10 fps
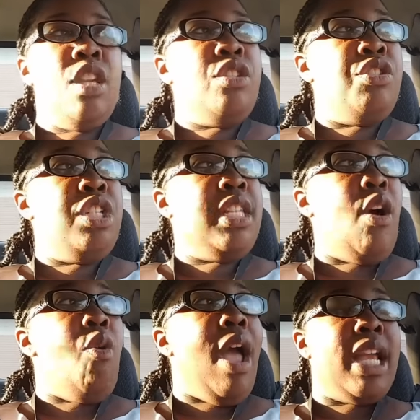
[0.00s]
So she said,
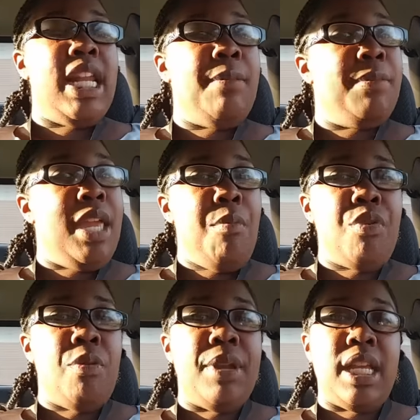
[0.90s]
"Oh, I can name him
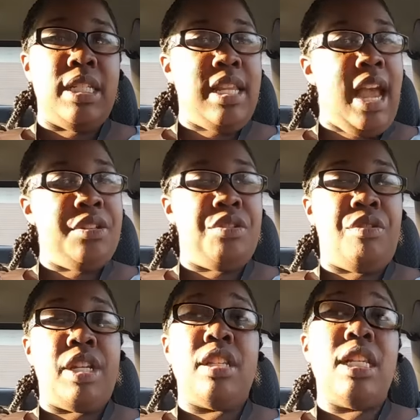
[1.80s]
Emerald because his eyes are
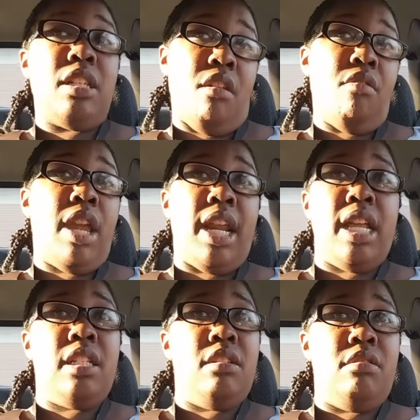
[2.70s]
green." So I said, "Okay,
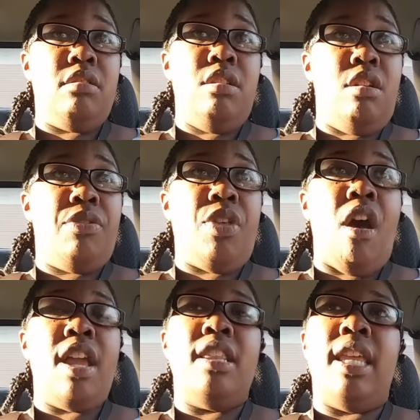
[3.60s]
that's a you know
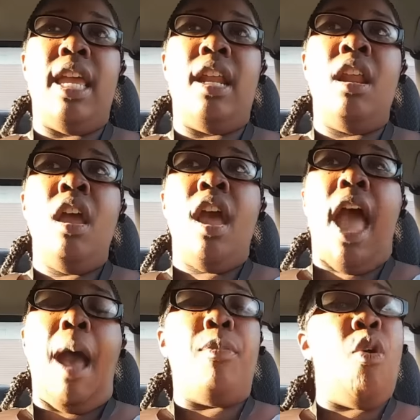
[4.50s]
thought." And then
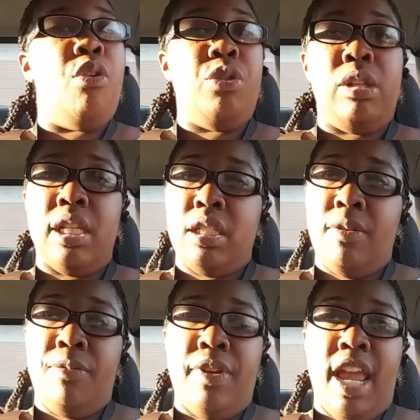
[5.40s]
I'm going through a list
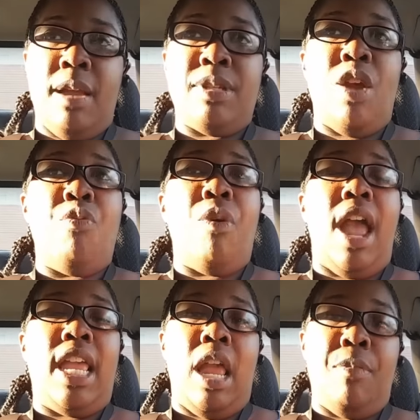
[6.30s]
of names, and
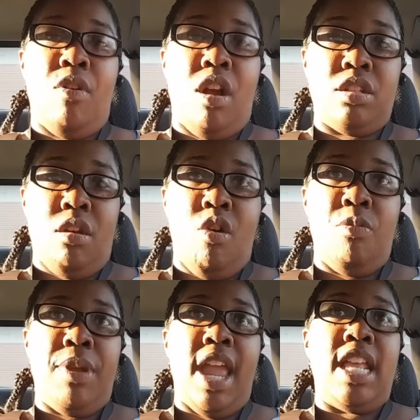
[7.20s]
I came across
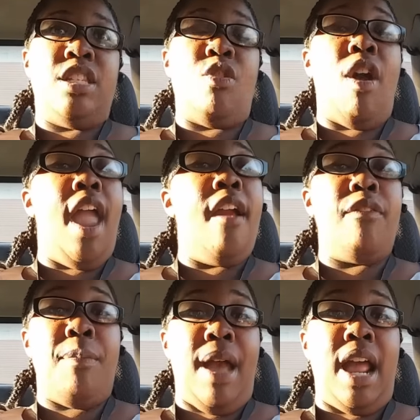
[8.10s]
Colby, and so
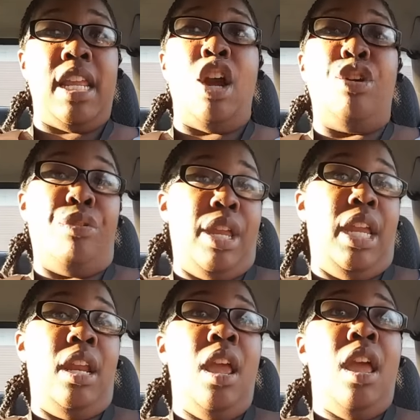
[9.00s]
everybody
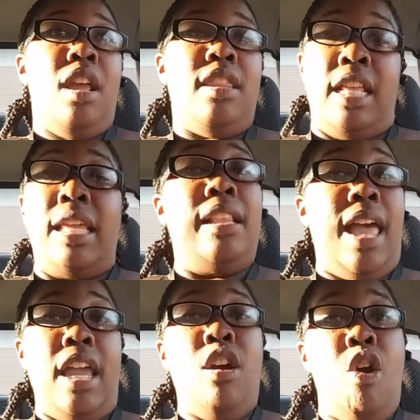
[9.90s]
agreed that they
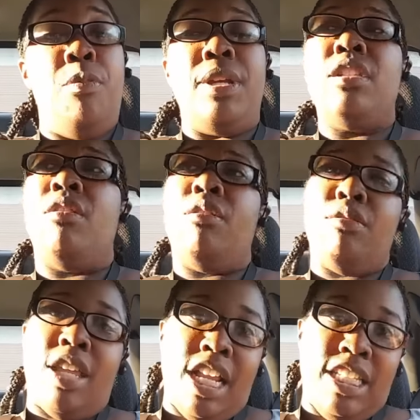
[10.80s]
like Colby,
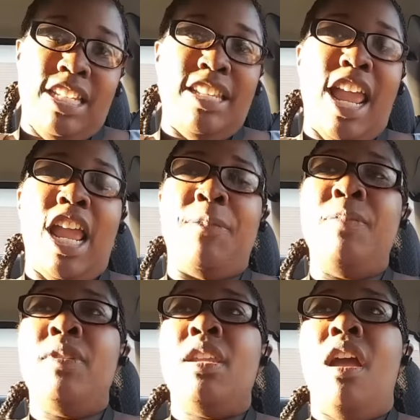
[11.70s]
so that's his
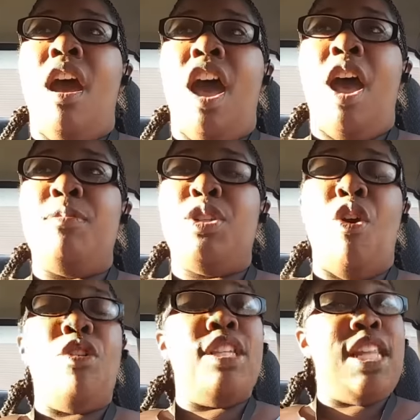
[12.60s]
name. Um,
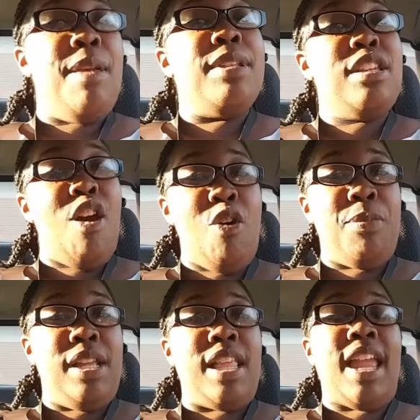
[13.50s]
so his name is
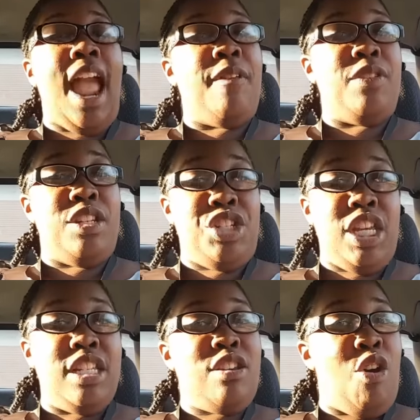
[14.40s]
Colby, like after the
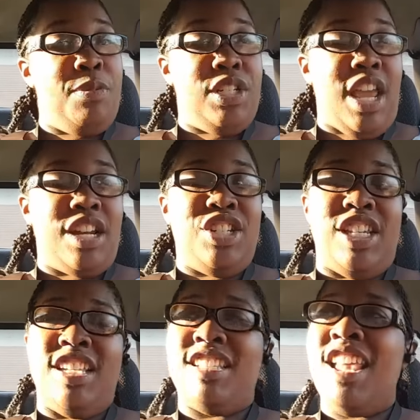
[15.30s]
cheese, Colby Jack
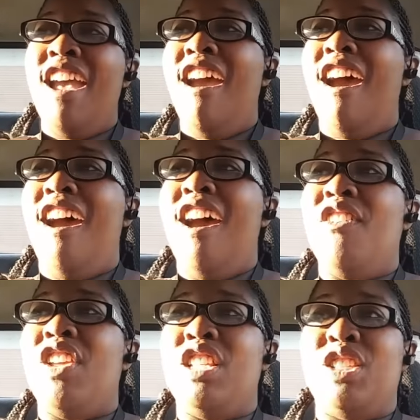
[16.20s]
cheese.
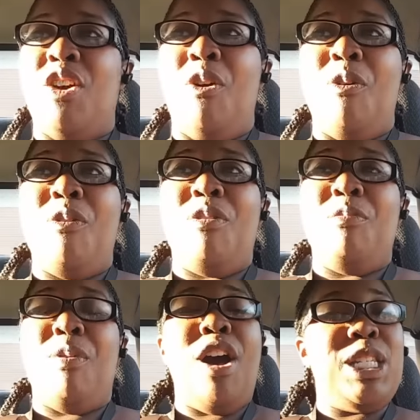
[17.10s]
Um, and so
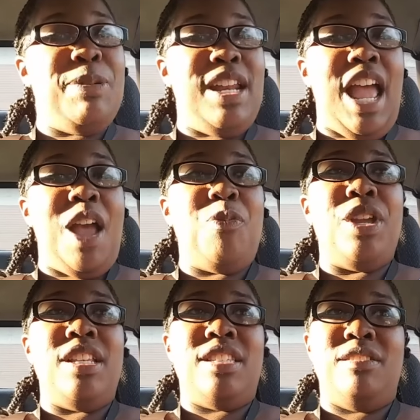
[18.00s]
Bosser and I,
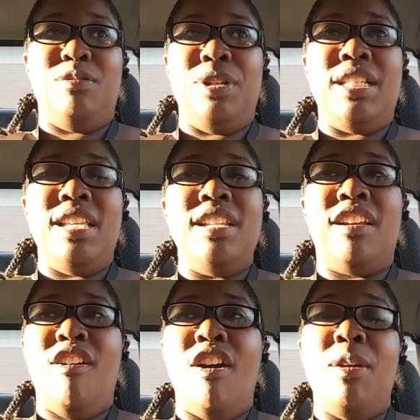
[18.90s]
we, we tend
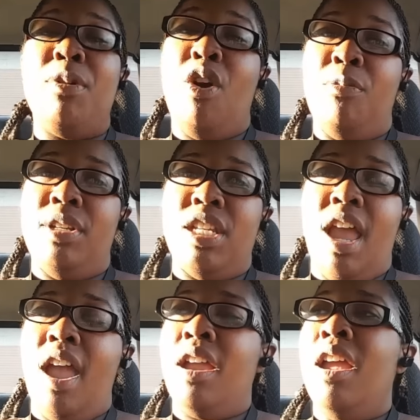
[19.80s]
to call him Colby
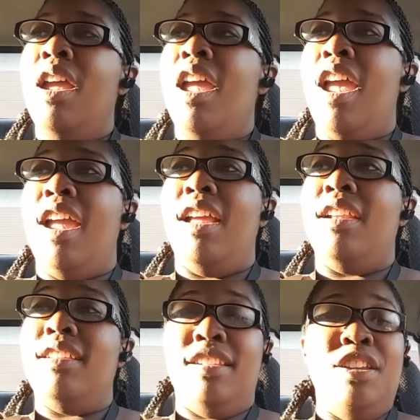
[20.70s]
Jack.
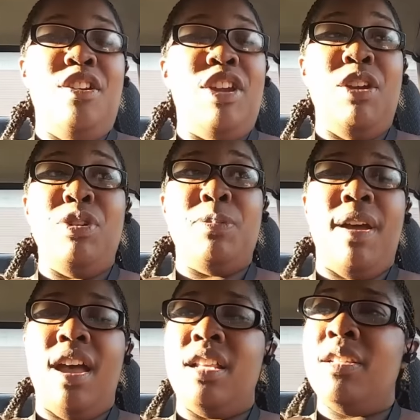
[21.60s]
And, you know, he
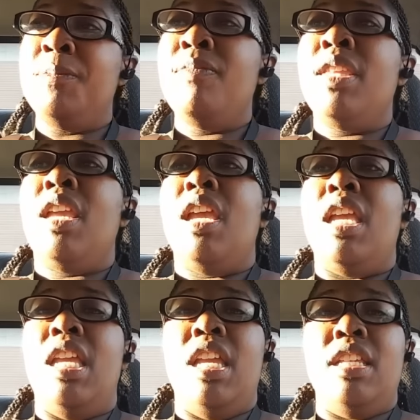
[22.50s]
responds,
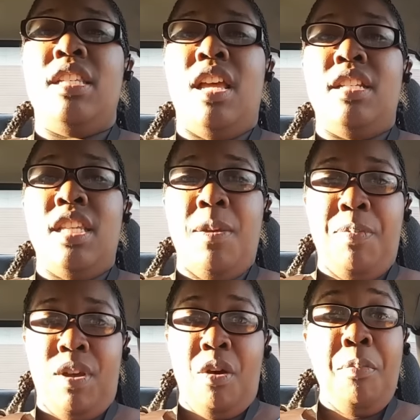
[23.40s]
he is a
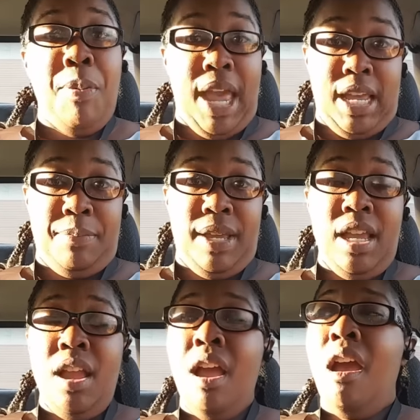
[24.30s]
typical
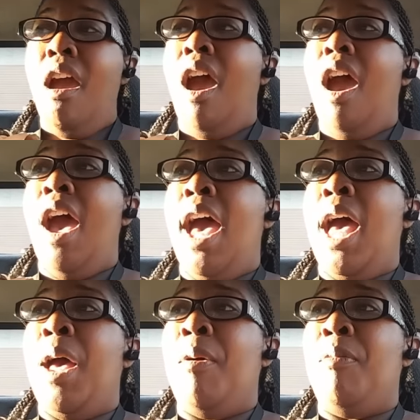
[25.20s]
baby.
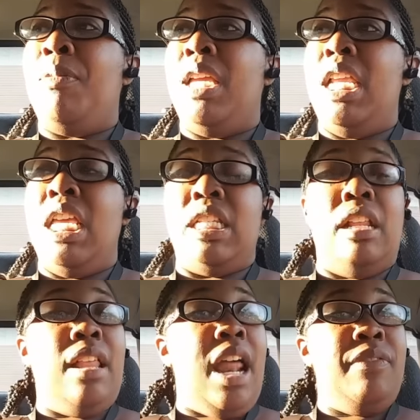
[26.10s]
Um, he needs
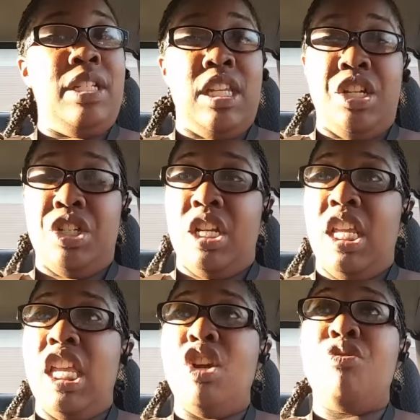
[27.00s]
a lot of attention.
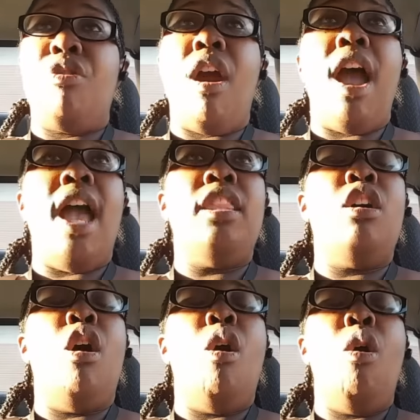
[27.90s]
He cried
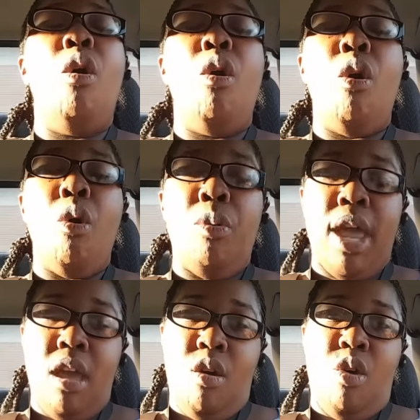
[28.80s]
the whole
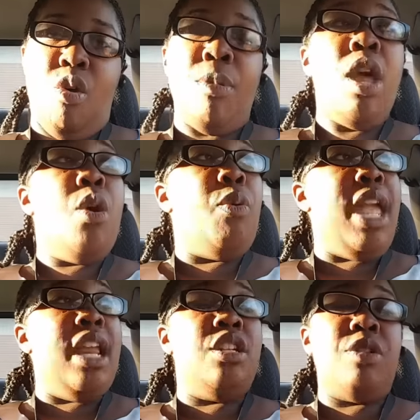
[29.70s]
way home.
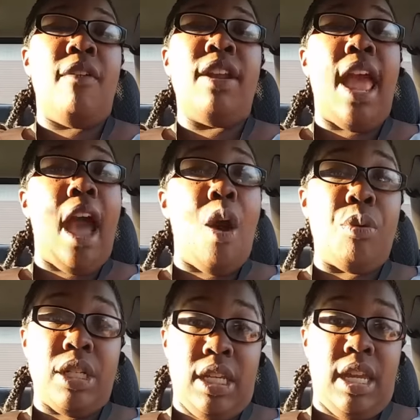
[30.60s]
We had to drive an
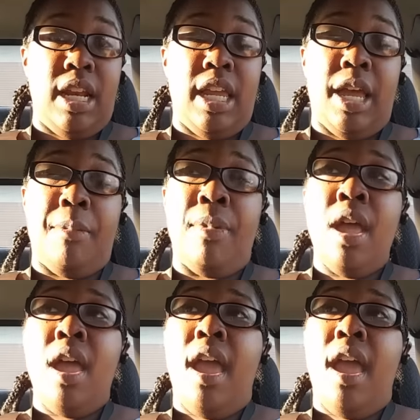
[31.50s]
hour to get him.